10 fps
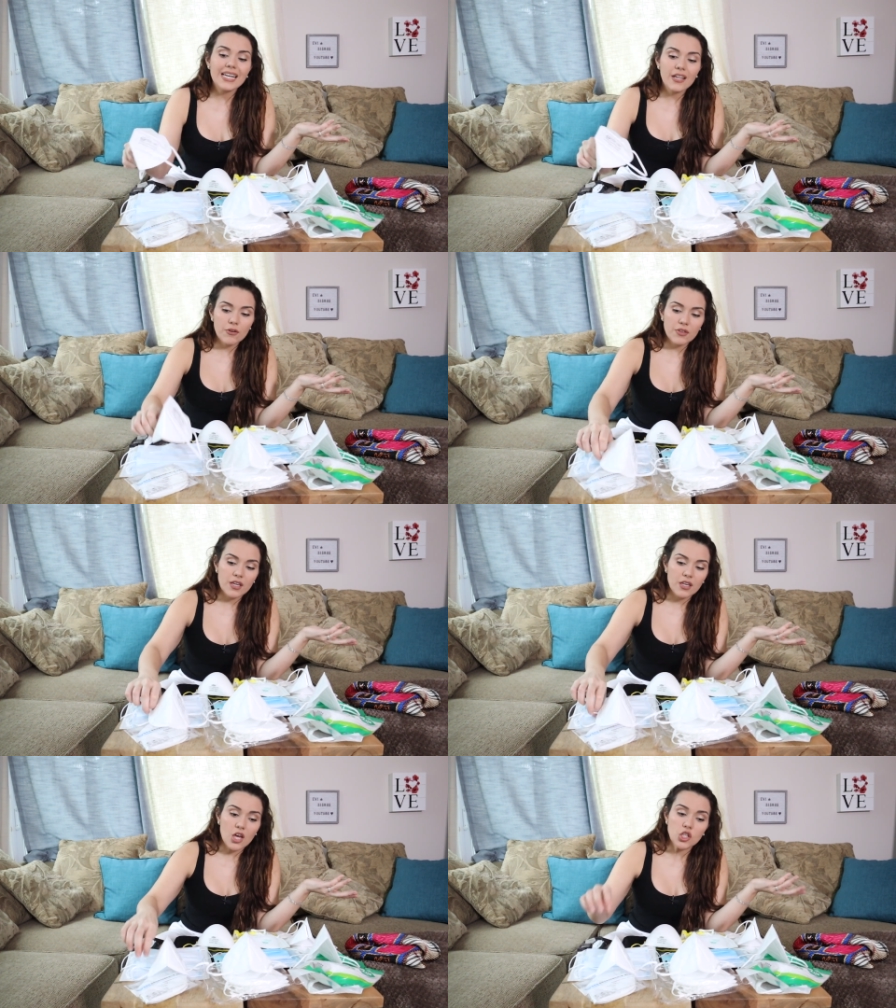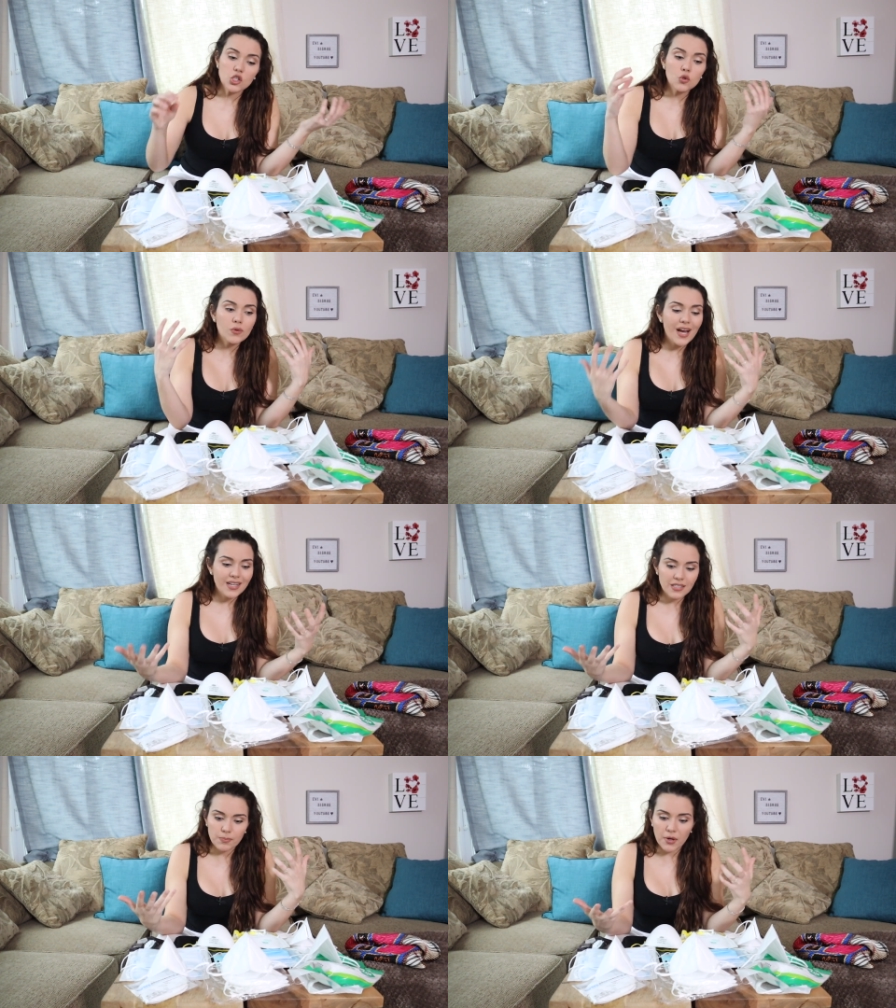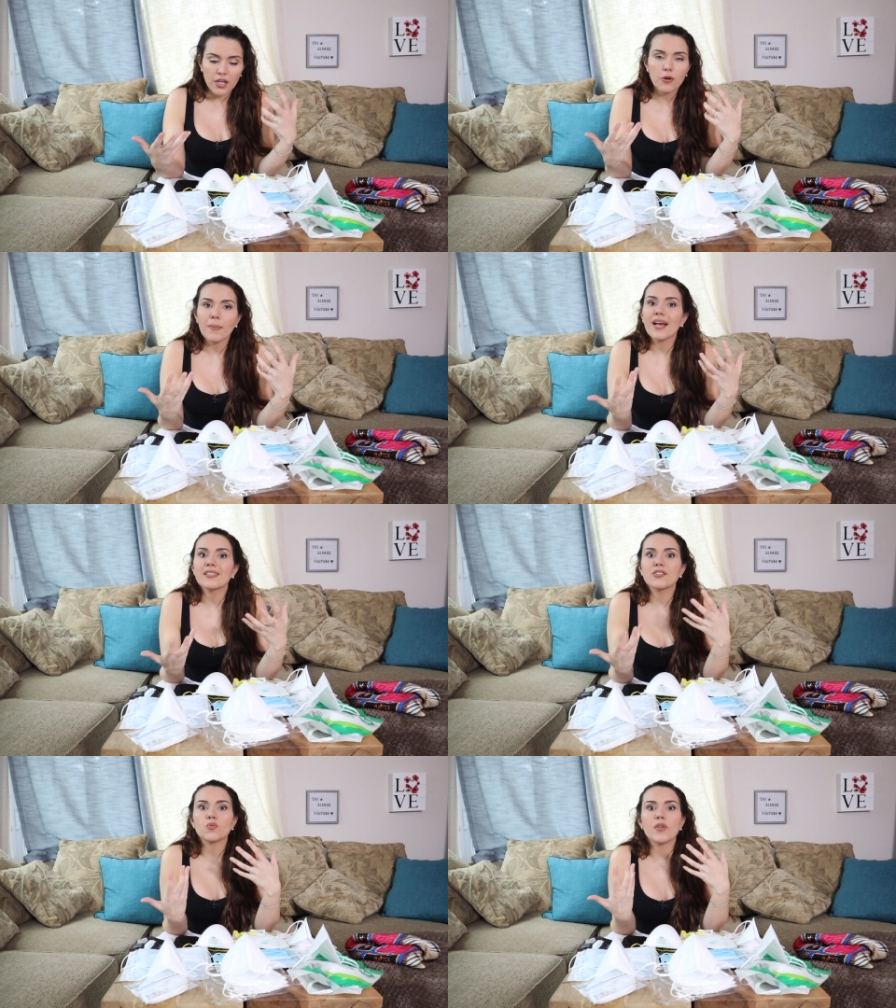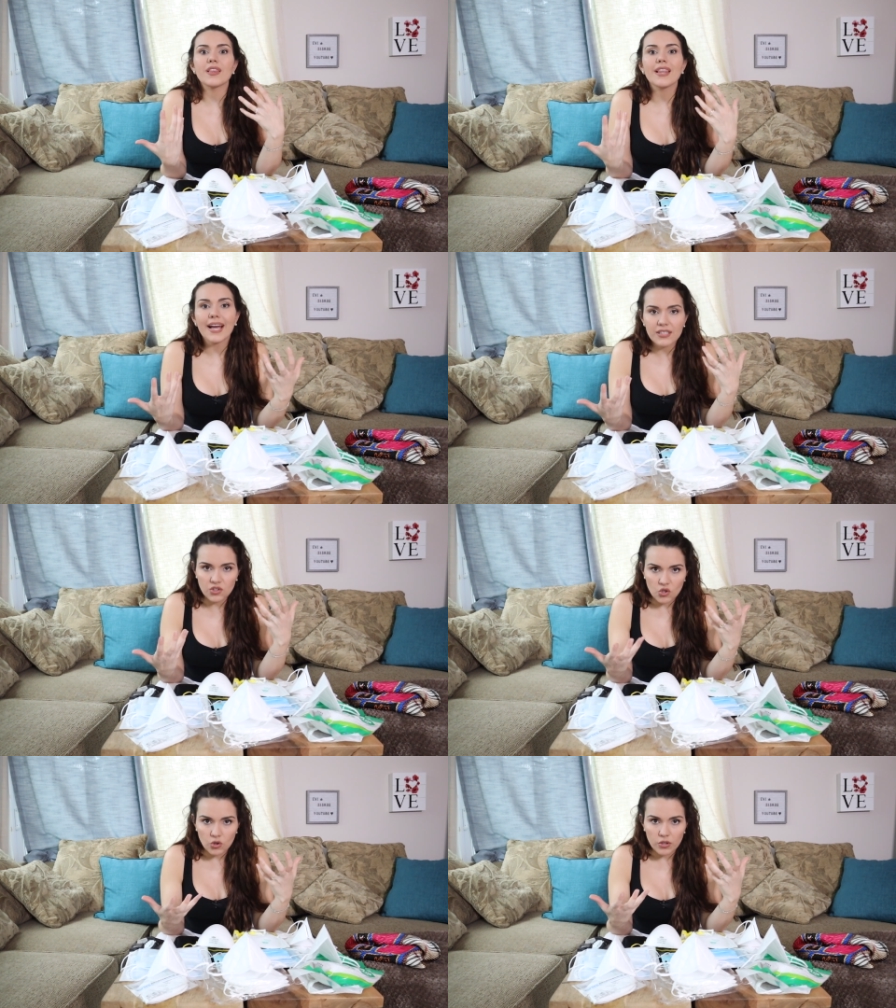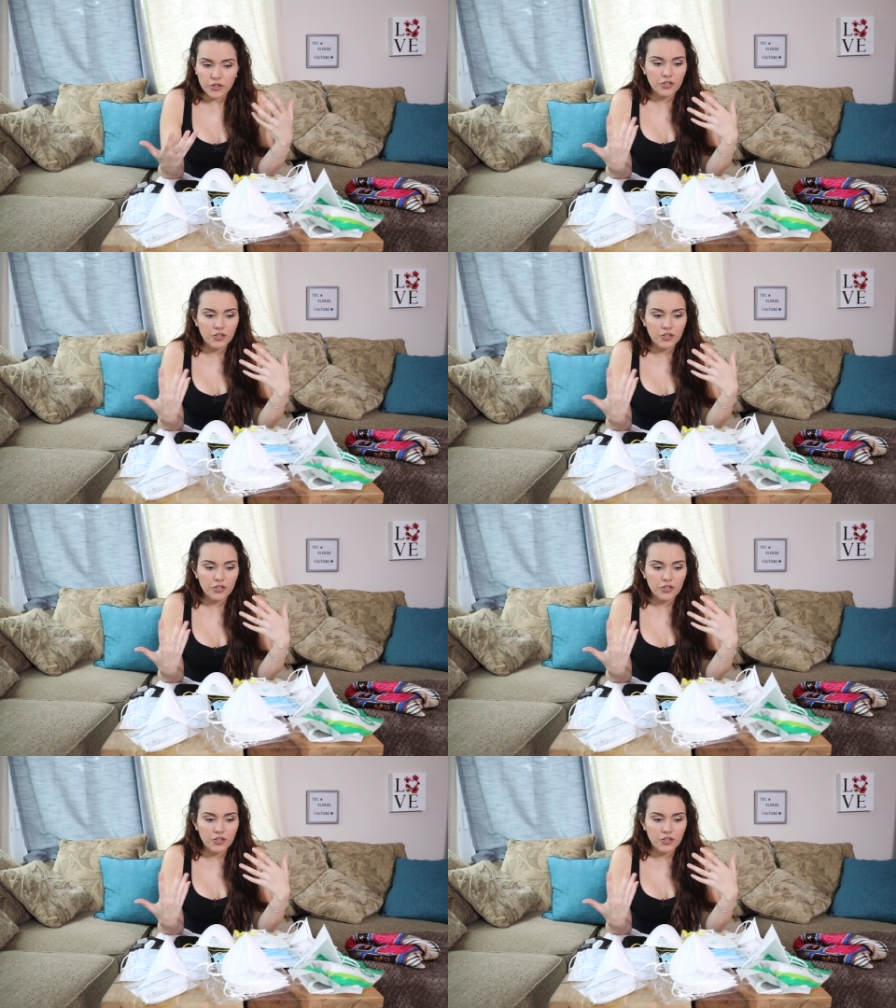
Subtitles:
Another thing, do not spray your masks with Lysol.